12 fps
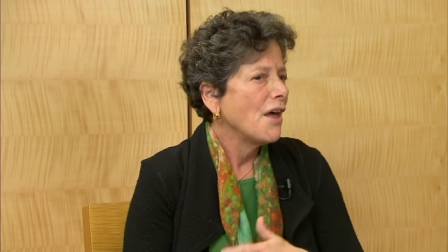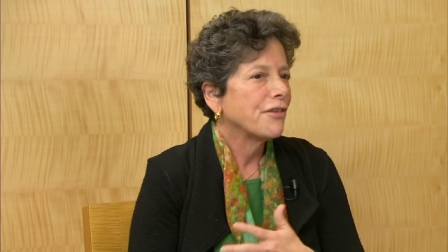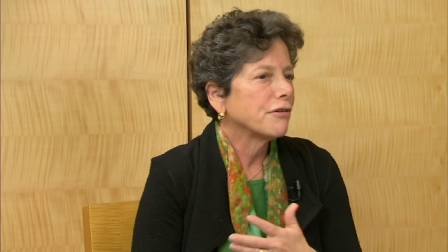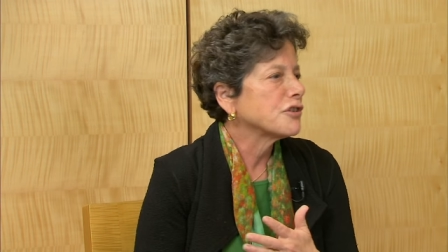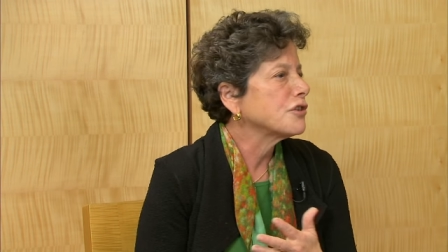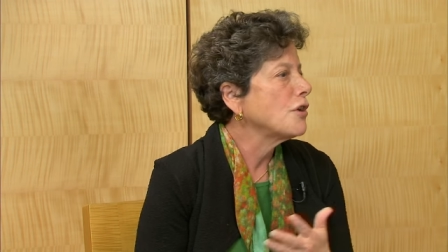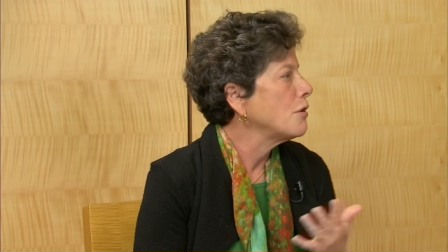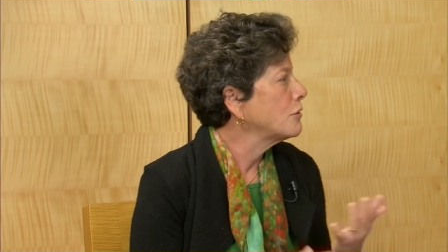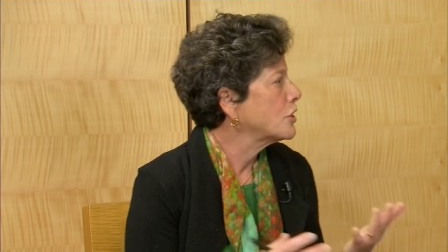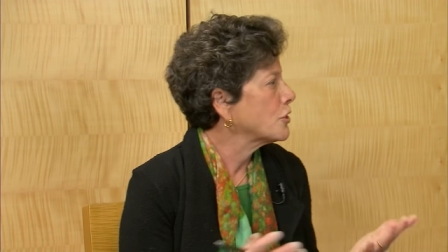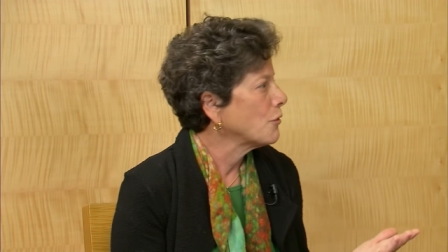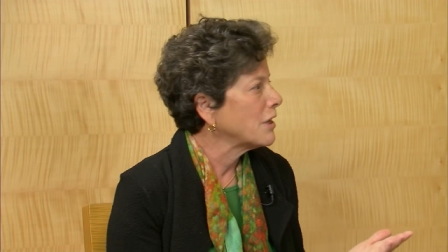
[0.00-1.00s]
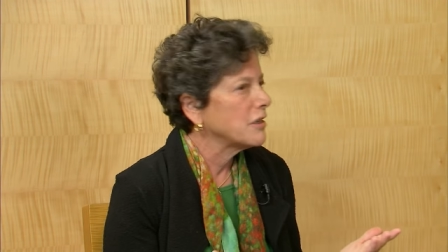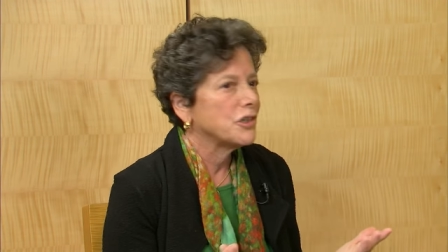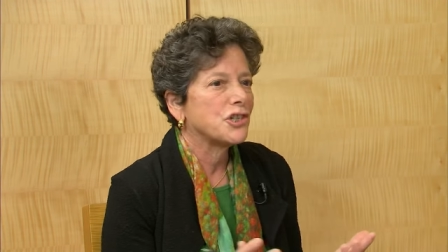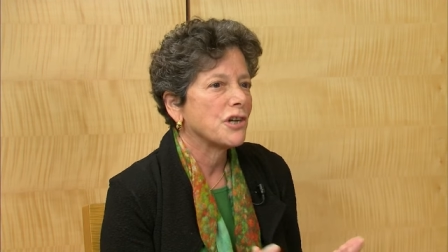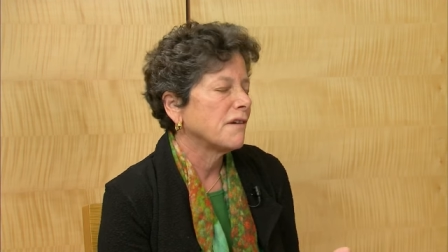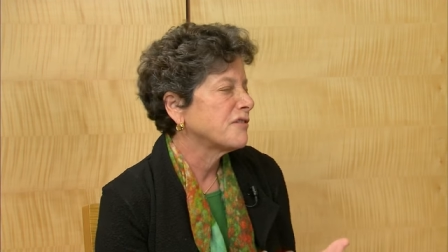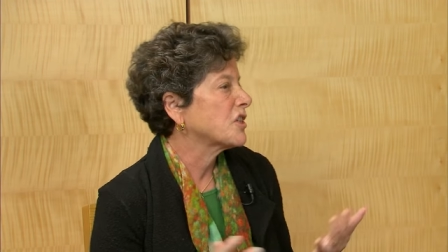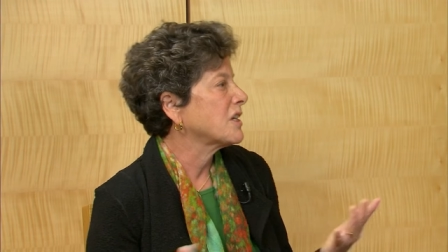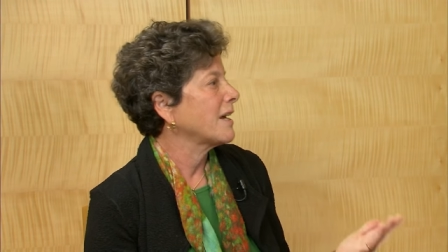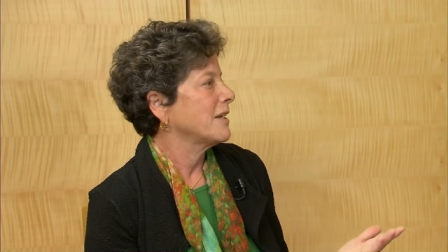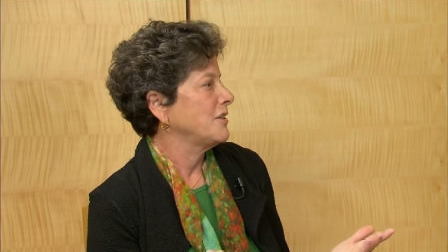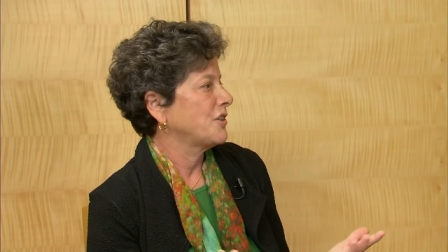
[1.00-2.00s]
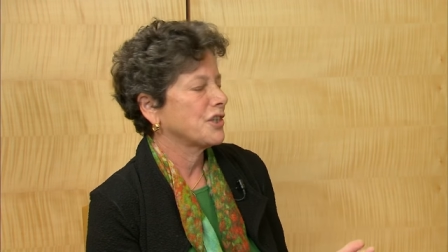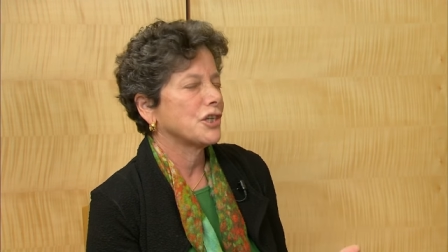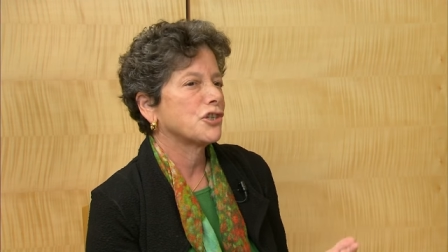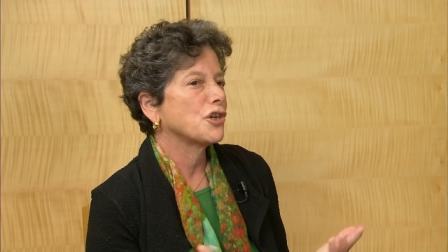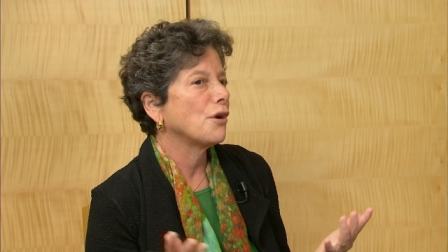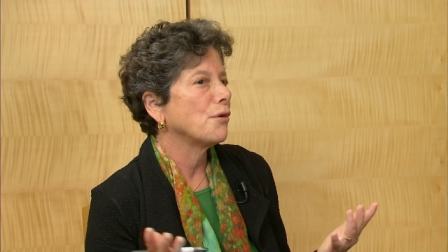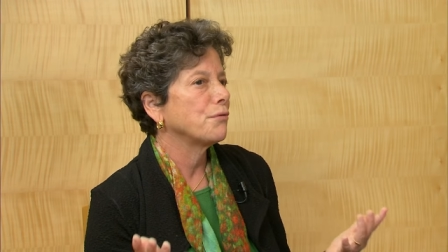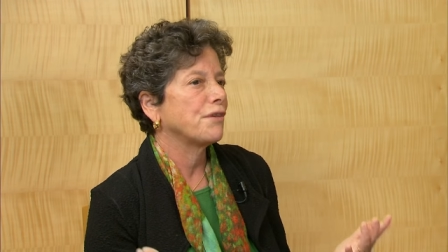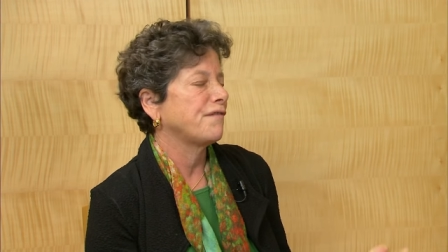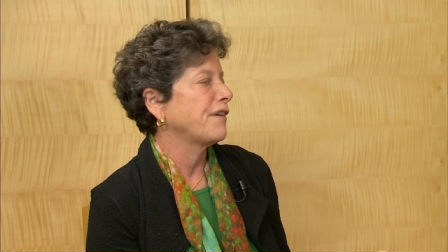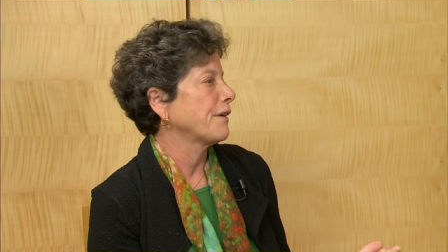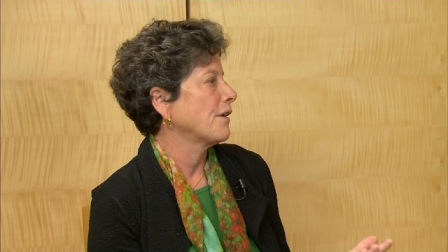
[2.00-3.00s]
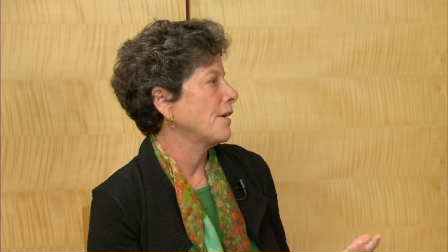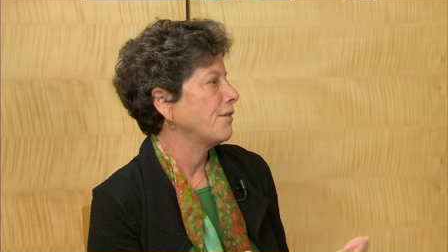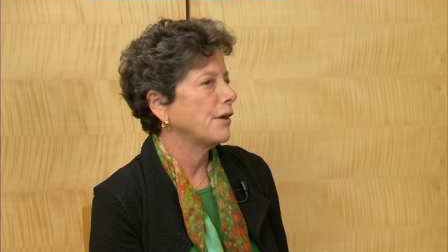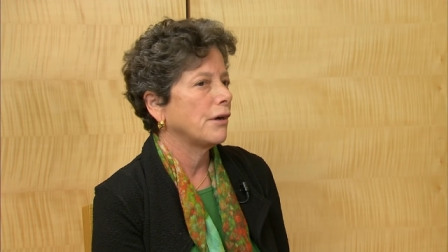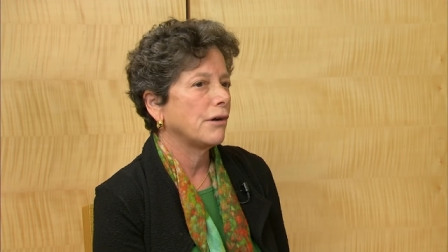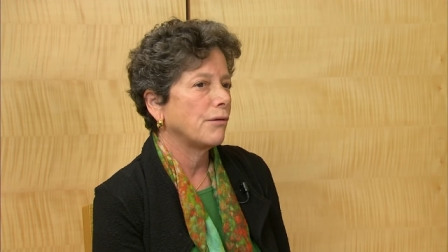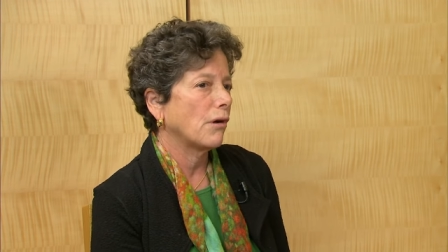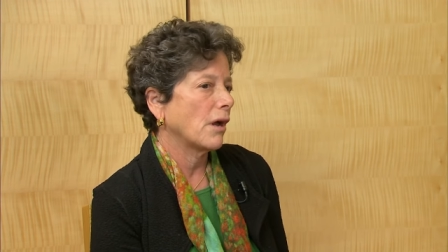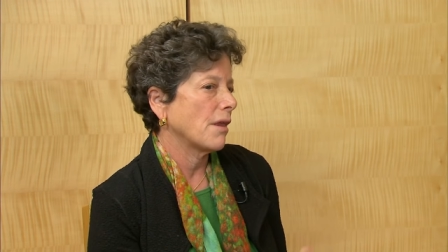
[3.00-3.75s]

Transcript: There's no shortage of studies that show the, the,